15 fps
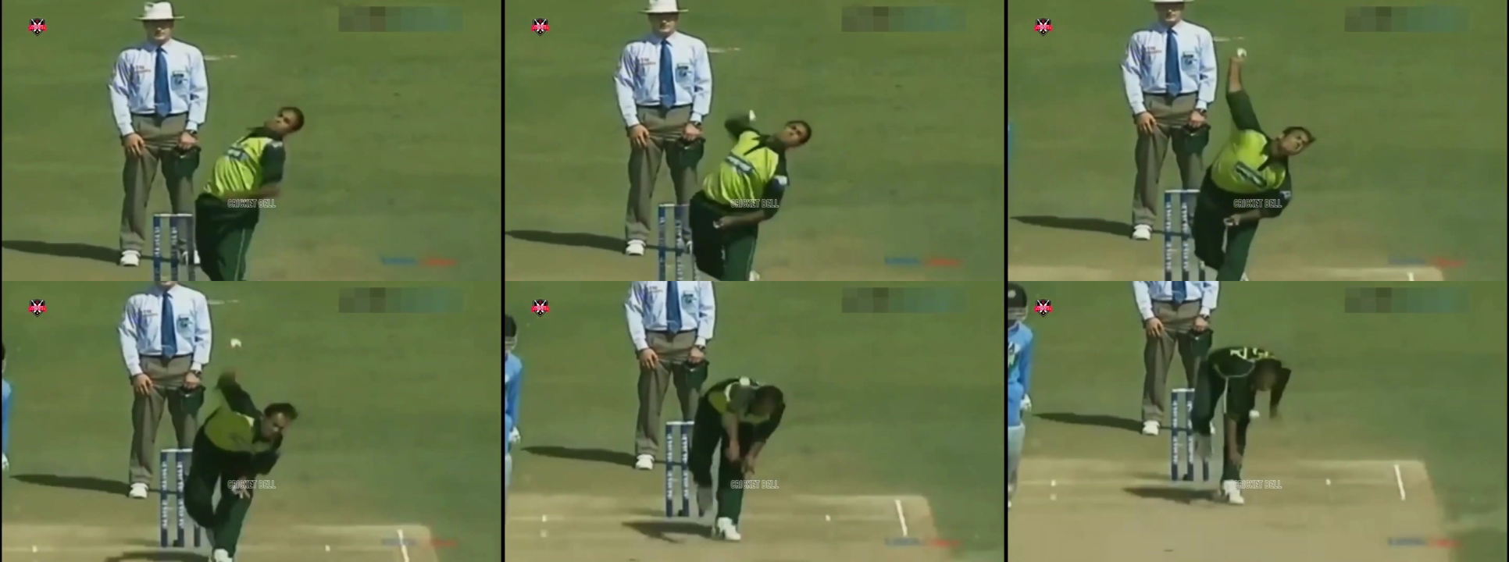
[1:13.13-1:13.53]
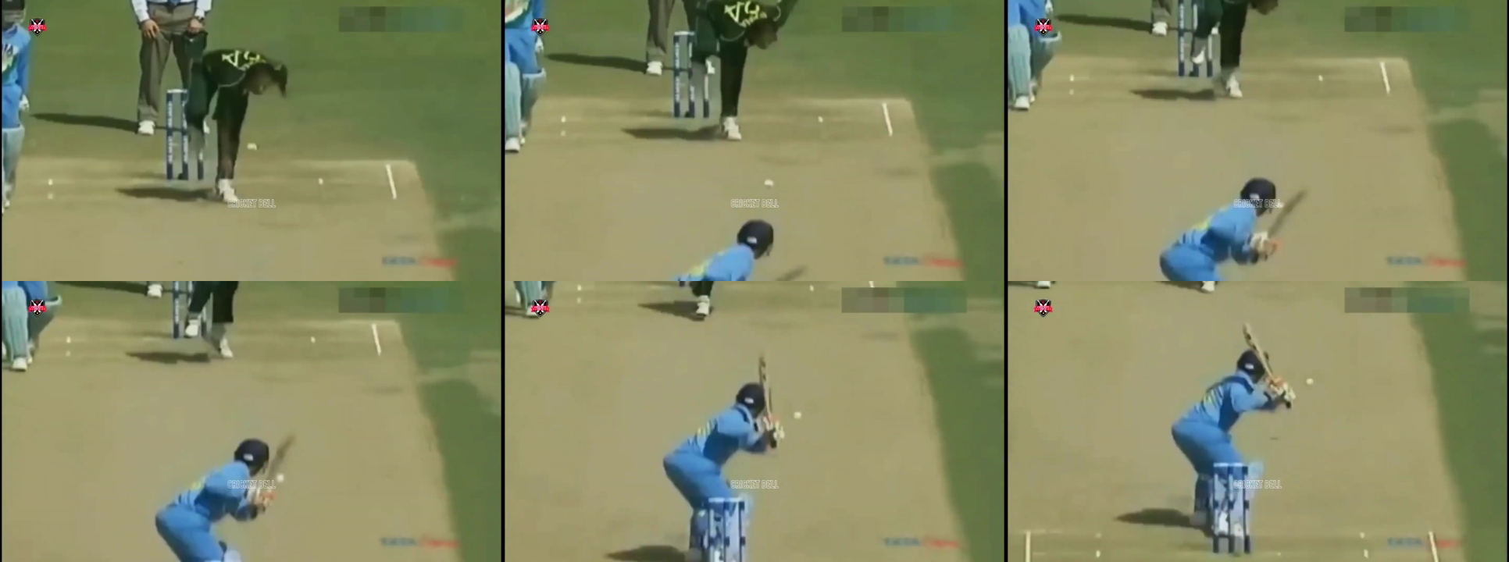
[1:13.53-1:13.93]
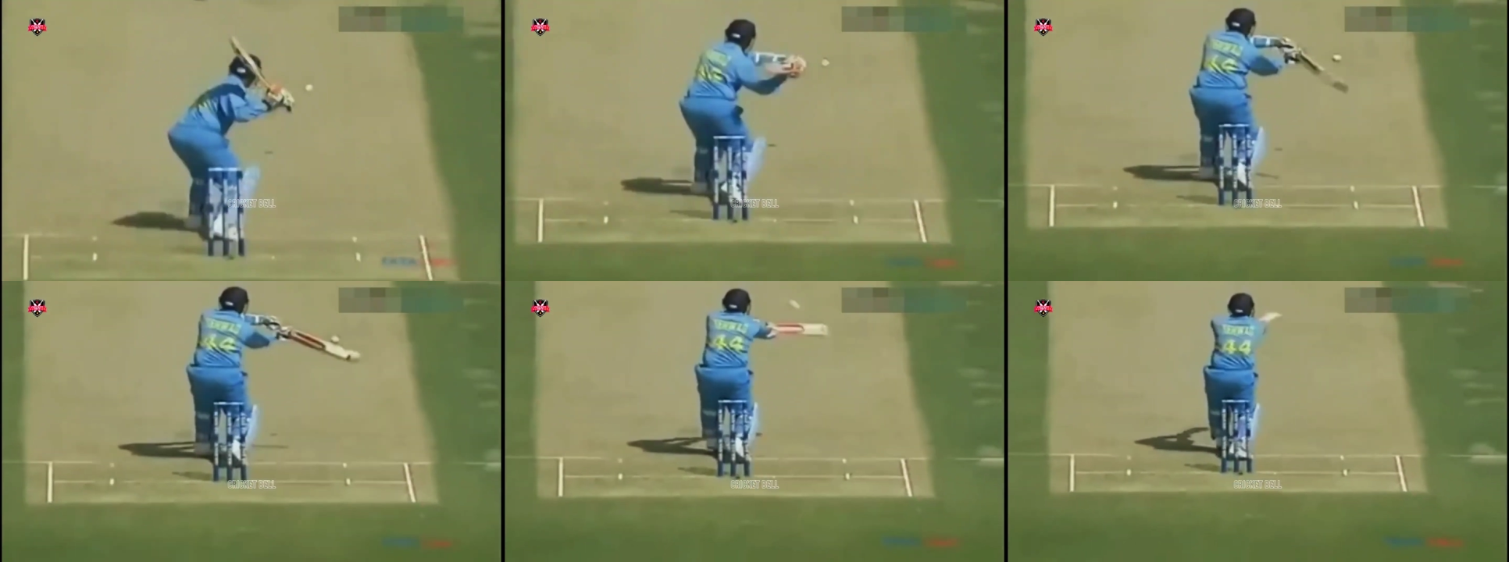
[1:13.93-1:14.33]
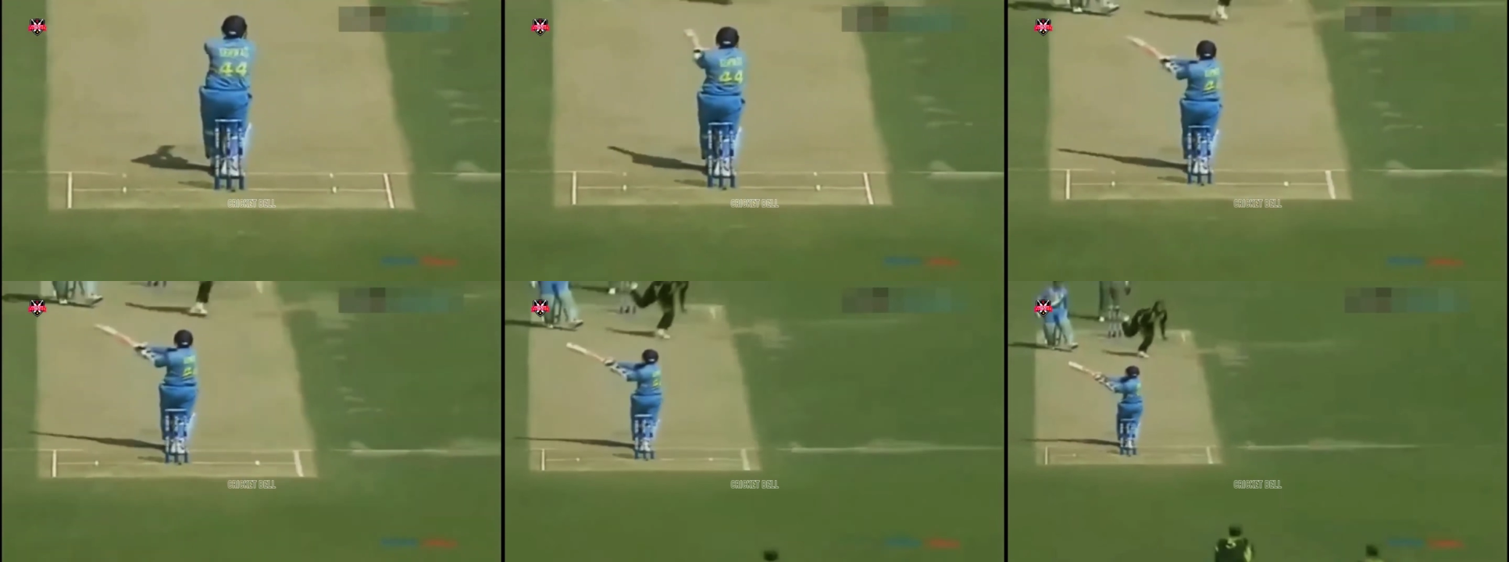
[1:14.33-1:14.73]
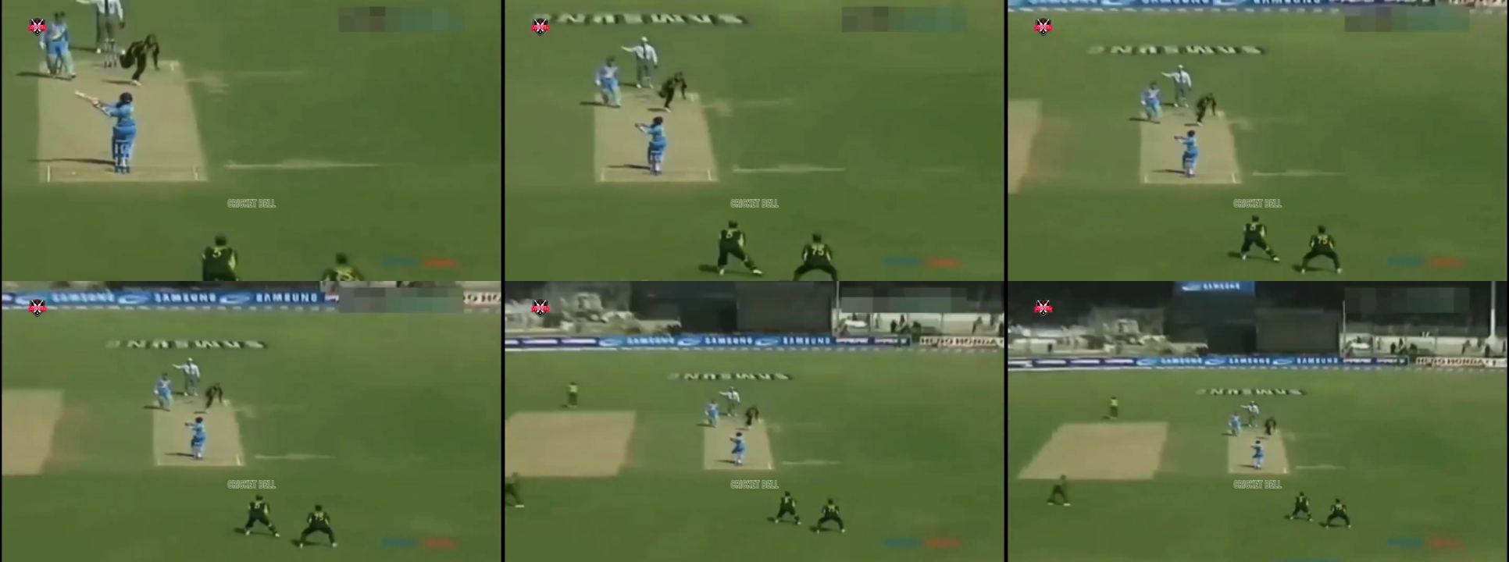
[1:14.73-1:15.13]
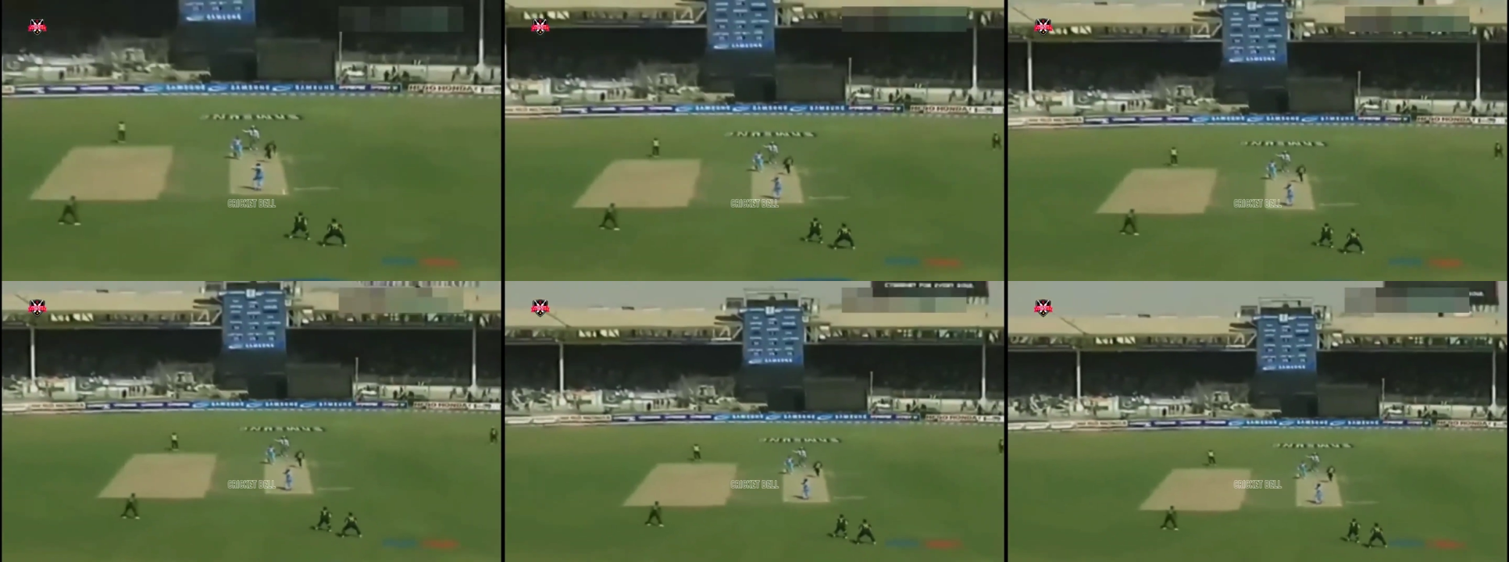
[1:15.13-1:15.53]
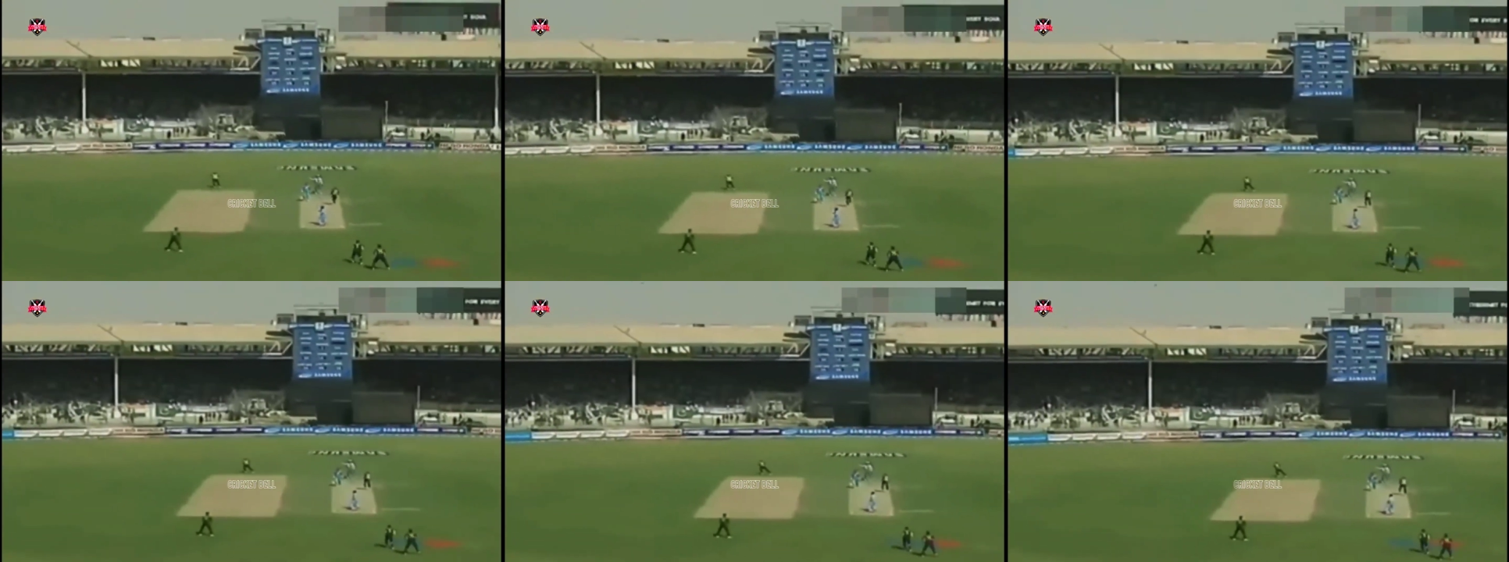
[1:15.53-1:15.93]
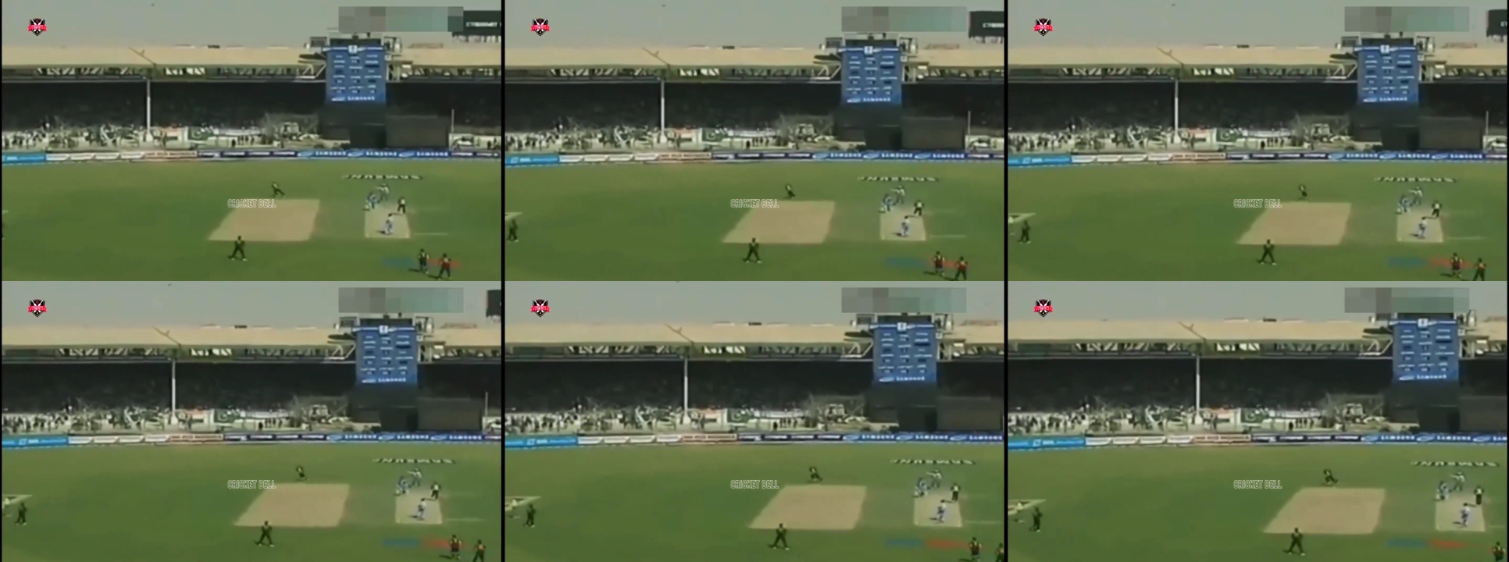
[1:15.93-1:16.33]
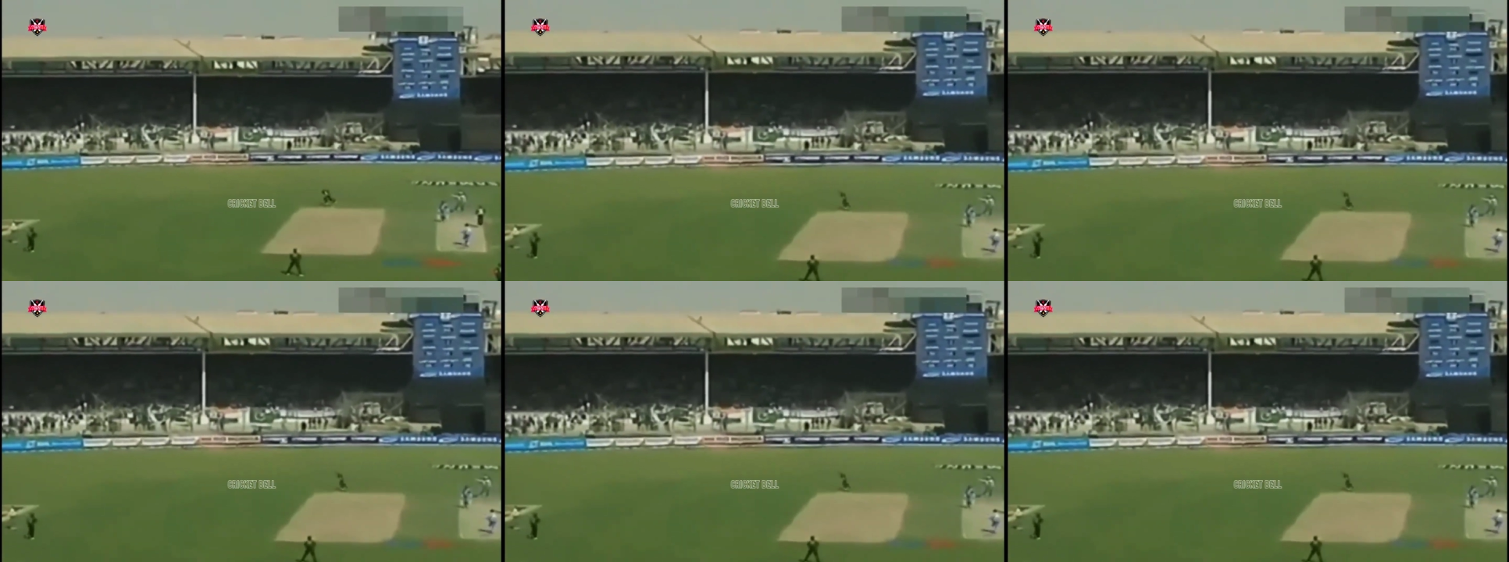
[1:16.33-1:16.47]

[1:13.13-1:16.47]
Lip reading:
(no speaker visible)